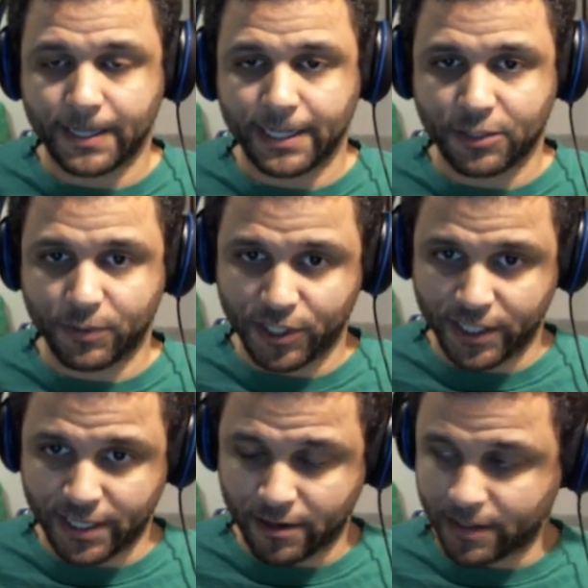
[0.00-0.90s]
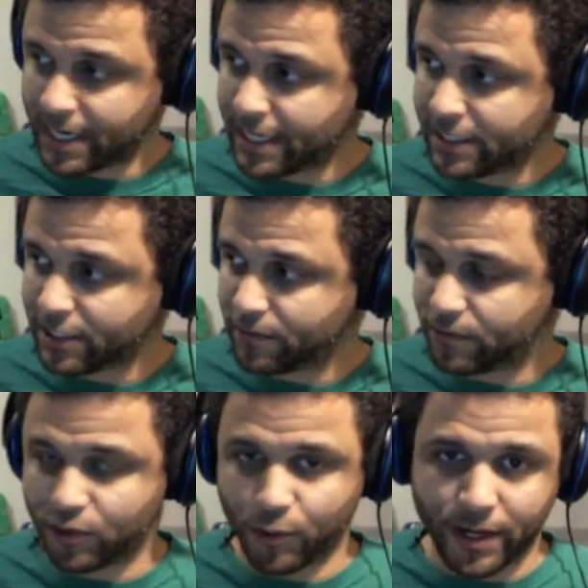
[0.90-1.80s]
I guess we should get our guys to
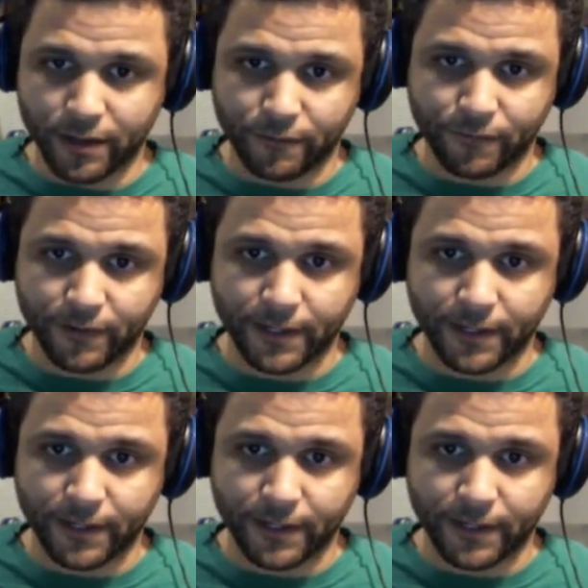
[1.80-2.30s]
12.